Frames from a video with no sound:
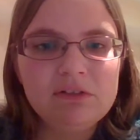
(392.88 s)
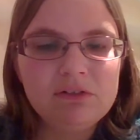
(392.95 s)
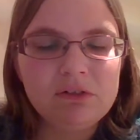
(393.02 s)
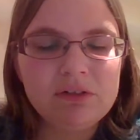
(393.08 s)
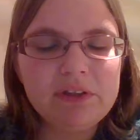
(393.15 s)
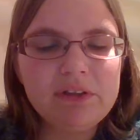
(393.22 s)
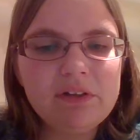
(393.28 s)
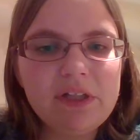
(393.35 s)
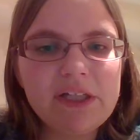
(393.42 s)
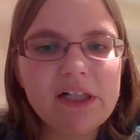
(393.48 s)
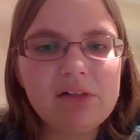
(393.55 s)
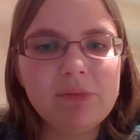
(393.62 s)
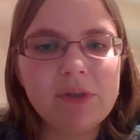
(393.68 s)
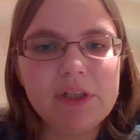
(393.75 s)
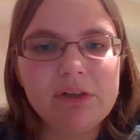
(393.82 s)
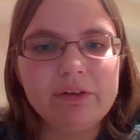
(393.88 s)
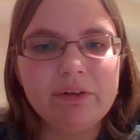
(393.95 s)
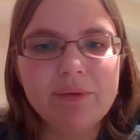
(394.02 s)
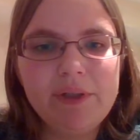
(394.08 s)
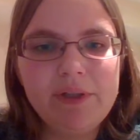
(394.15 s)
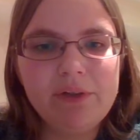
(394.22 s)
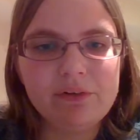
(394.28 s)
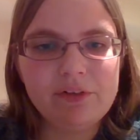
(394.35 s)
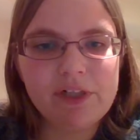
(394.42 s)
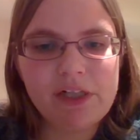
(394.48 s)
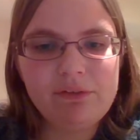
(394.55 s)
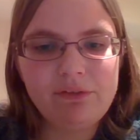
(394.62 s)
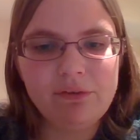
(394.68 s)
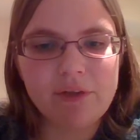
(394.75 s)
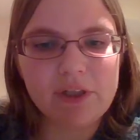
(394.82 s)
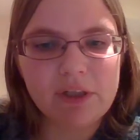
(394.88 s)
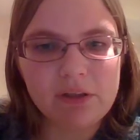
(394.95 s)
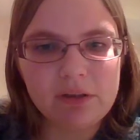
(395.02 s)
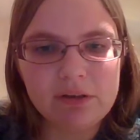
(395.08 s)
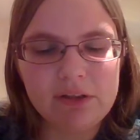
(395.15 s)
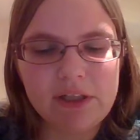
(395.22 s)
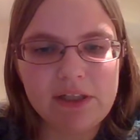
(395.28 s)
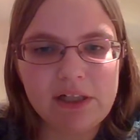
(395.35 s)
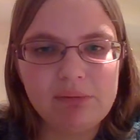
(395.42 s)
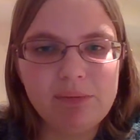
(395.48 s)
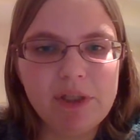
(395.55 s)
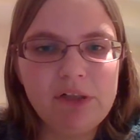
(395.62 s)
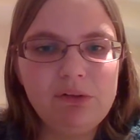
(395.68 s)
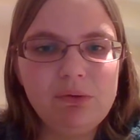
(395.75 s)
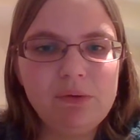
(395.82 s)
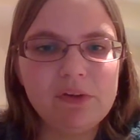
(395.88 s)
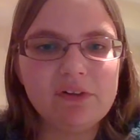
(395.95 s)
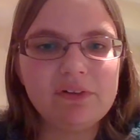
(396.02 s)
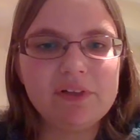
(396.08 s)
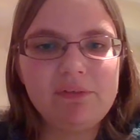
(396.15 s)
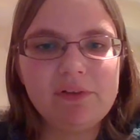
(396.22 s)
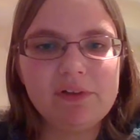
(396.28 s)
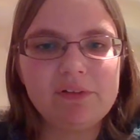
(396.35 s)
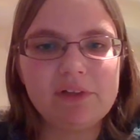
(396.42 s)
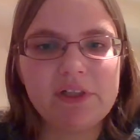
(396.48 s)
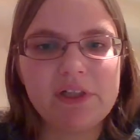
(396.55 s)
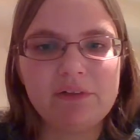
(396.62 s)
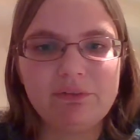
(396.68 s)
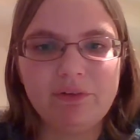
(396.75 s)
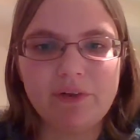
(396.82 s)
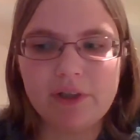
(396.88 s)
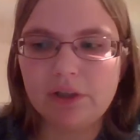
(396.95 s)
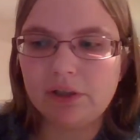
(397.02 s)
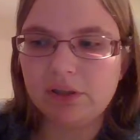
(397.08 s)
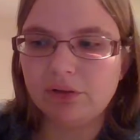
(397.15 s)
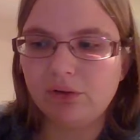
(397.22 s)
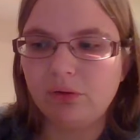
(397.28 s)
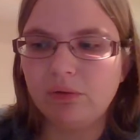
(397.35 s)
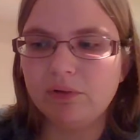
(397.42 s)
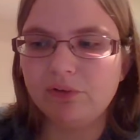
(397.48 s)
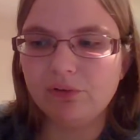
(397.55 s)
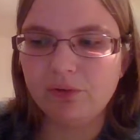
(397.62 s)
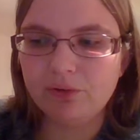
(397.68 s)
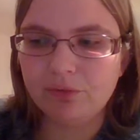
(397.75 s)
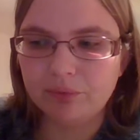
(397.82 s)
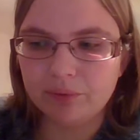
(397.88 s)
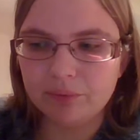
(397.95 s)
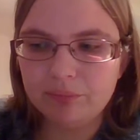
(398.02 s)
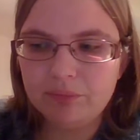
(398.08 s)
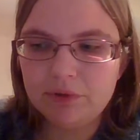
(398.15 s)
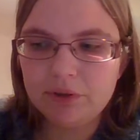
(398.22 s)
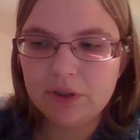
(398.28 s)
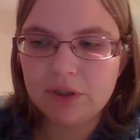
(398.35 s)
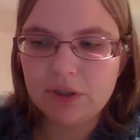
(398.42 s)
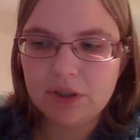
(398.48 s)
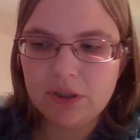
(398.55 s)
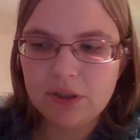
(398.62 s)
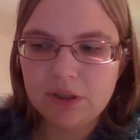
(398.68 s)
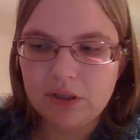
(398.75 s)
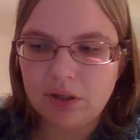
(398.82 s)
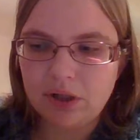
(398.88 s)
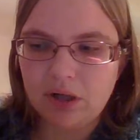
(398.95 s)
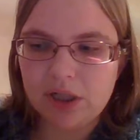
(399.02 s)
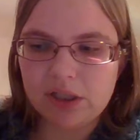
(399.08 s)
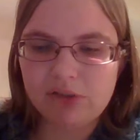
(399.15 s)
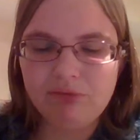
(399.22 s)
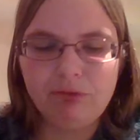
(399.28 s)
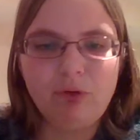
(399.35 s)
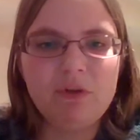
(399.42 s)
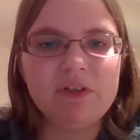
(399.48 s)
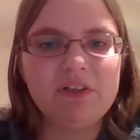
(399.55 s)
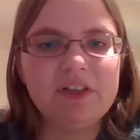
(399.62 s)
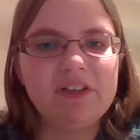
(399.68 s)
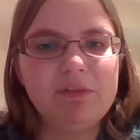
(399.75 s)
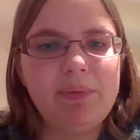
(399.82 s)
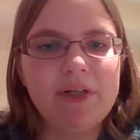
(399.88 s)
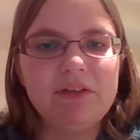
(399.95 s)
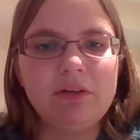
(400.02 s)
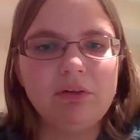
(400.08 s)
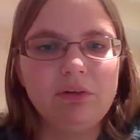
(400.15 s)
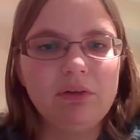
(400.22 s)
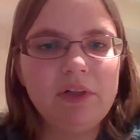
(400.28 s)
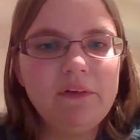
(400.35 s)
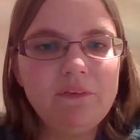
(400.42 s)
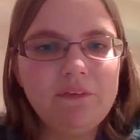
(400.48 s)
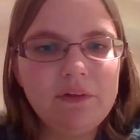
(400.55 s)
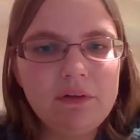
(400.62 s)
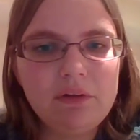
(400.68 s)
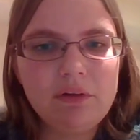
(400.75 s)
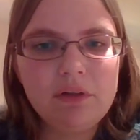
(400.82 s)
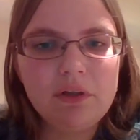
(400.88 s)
So since I had my careers half credit, they had me do the civics half credit in the core resource room through this independent learning thing.